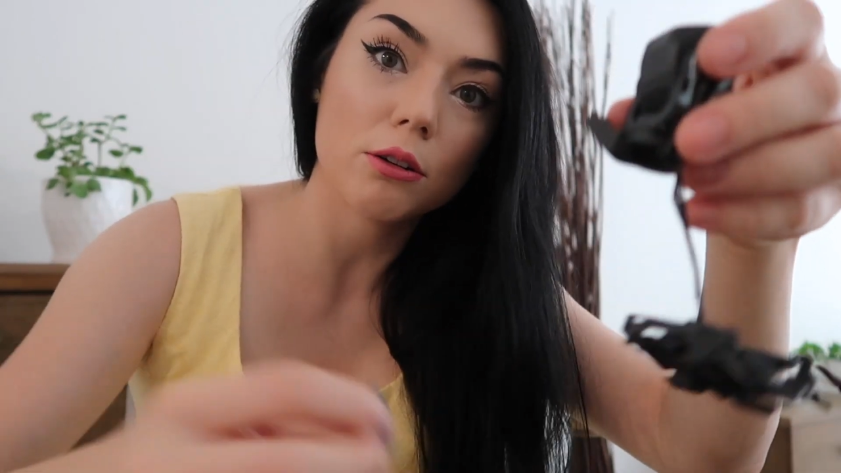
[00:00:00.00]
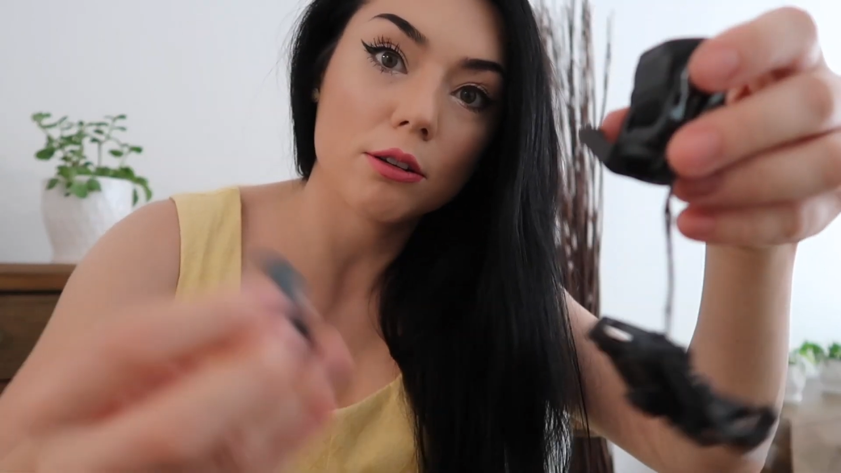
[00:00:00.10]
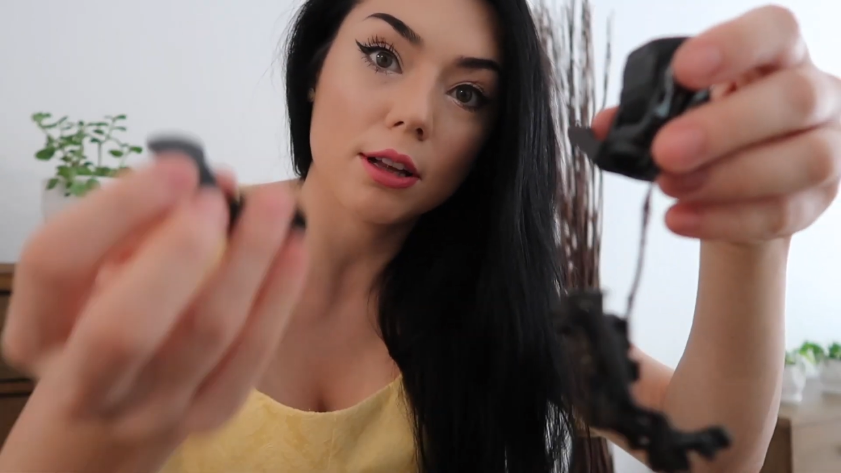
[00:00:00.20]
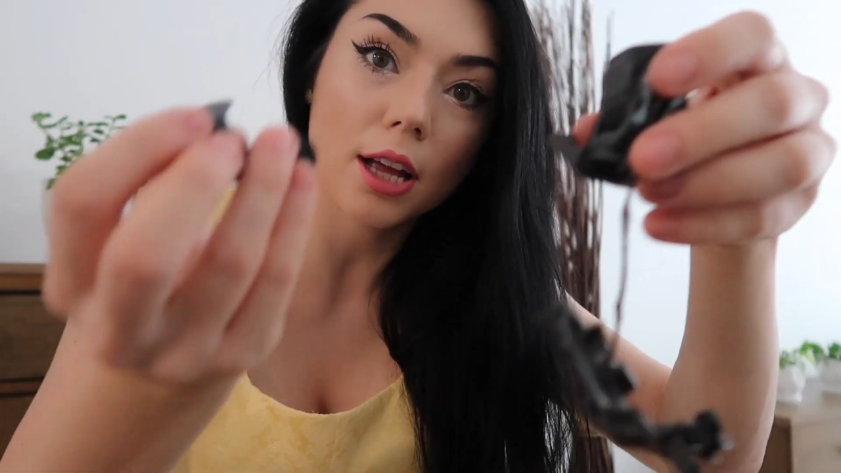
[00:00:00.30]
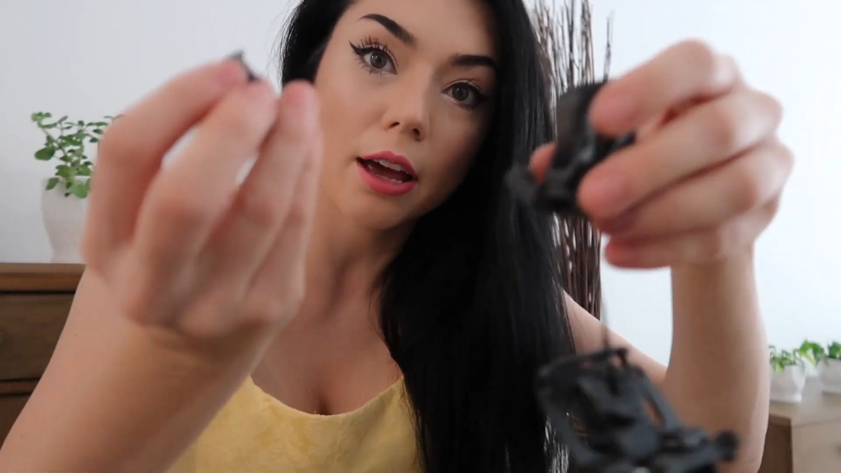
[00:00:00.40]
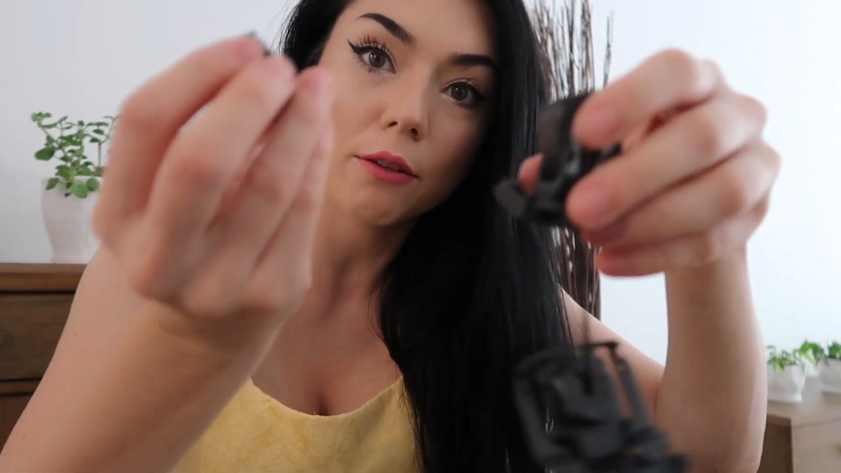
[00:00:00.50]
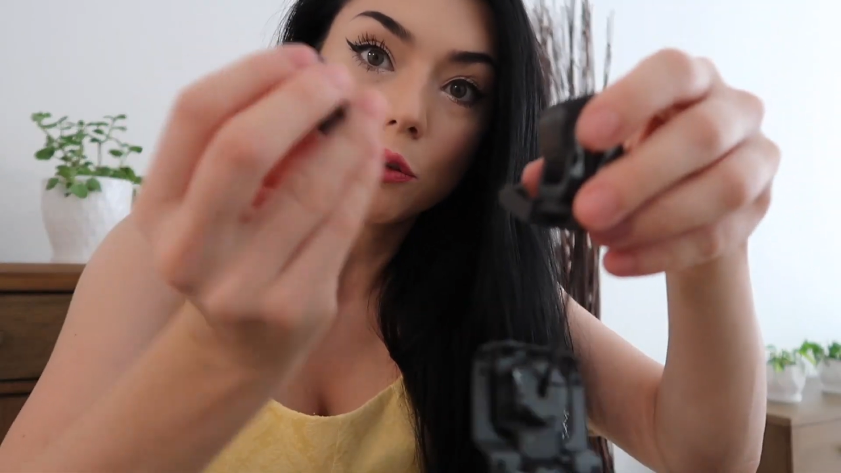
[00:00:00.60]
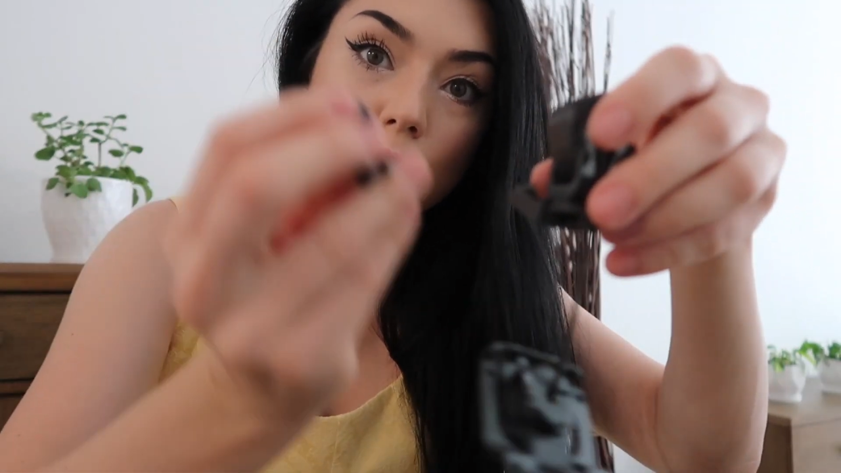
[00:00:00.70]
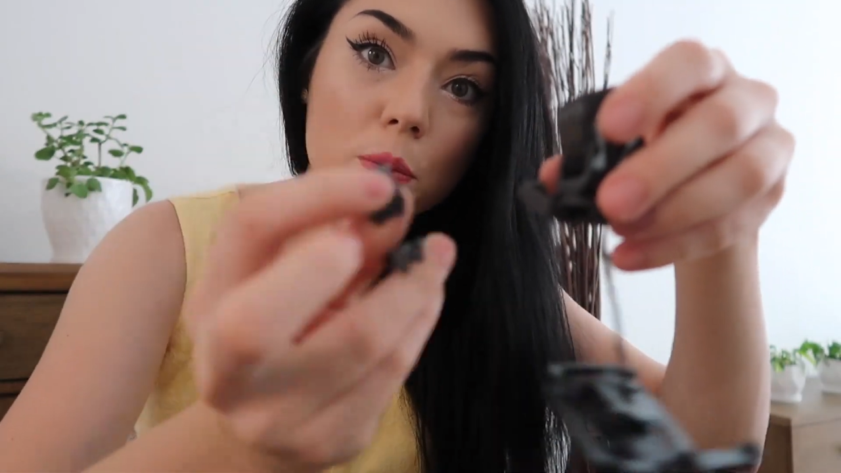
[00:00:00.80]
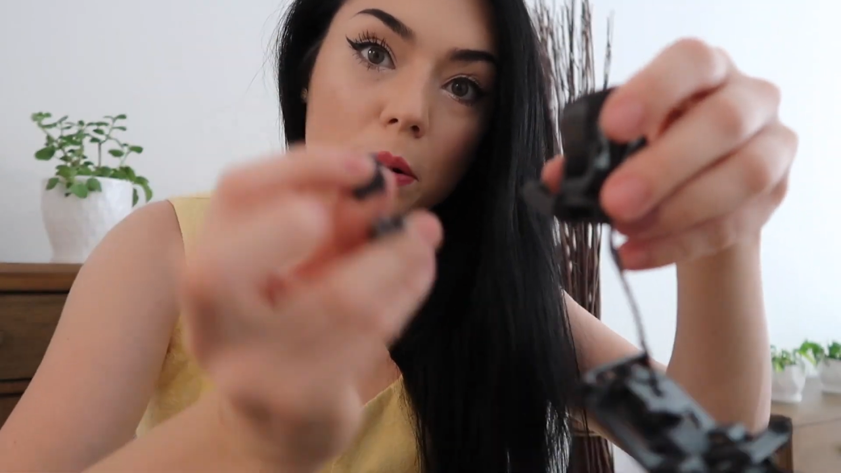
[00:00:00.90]
you that I have
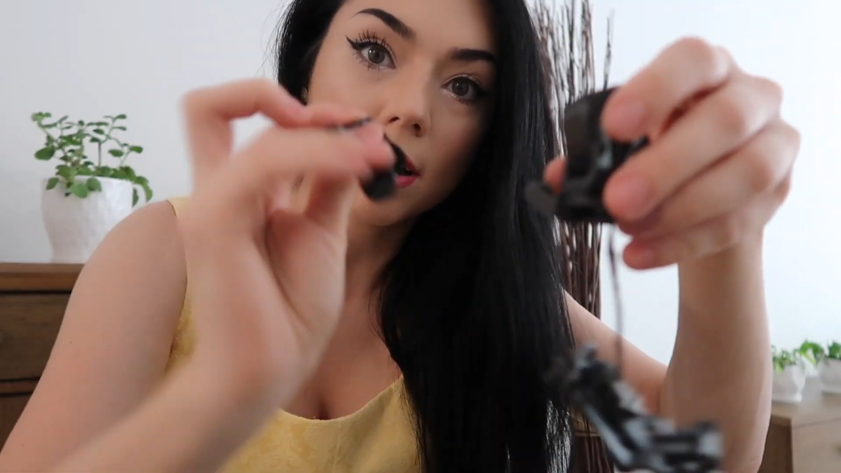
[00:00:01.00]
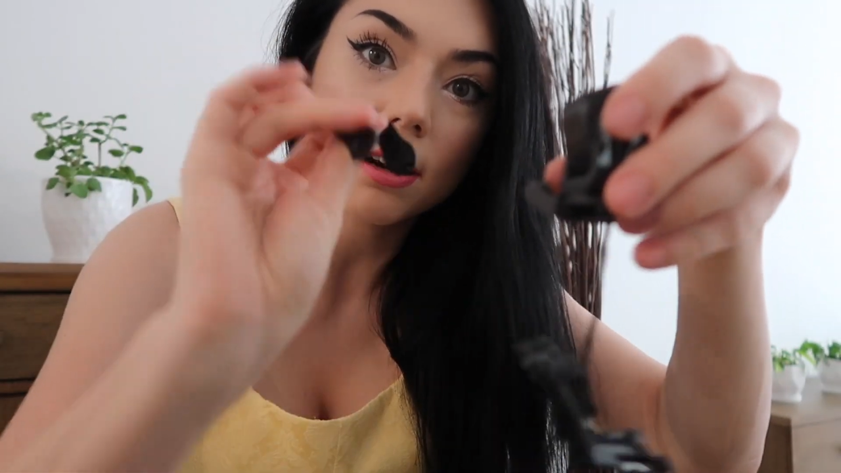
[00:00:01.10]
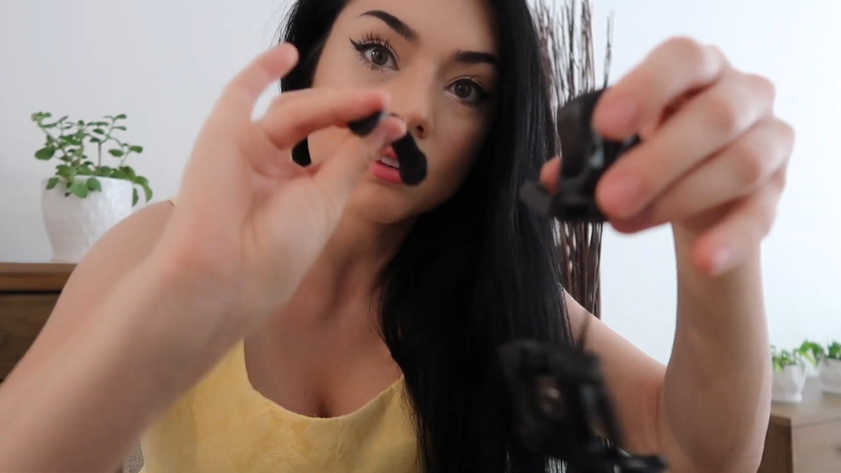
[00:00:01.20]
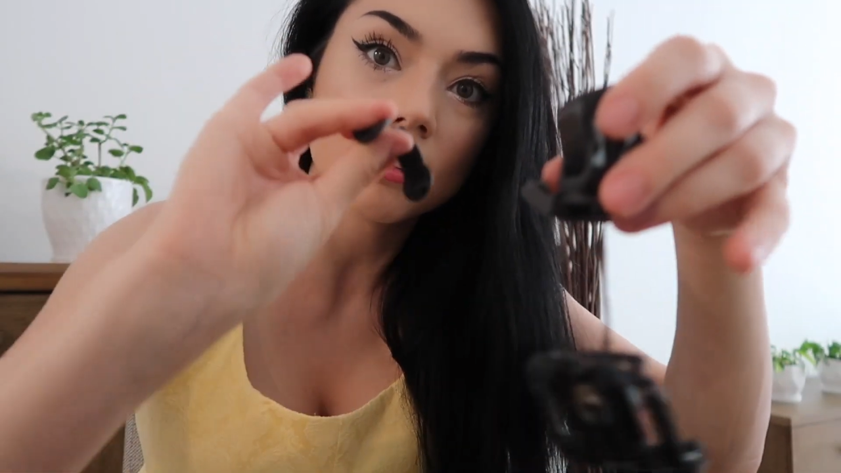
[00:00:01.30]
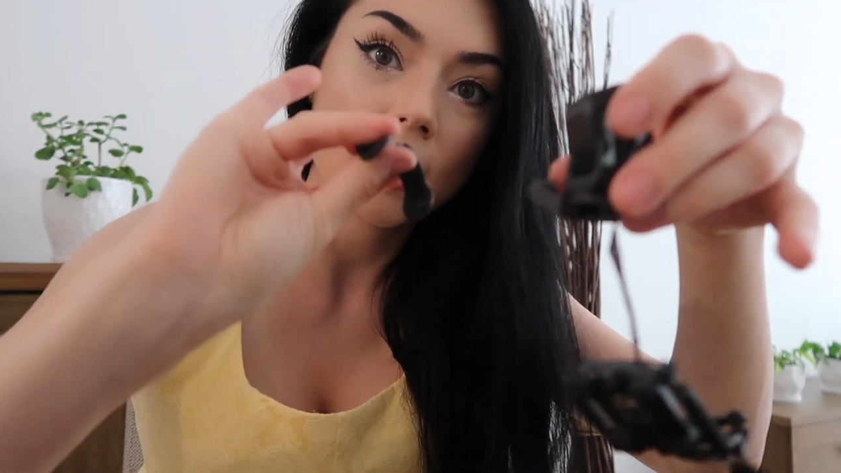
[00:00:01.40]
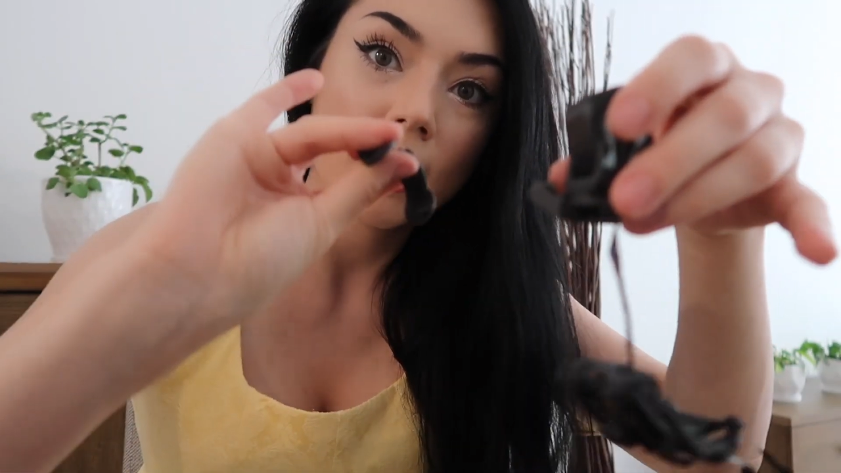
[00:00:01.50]
2 parts,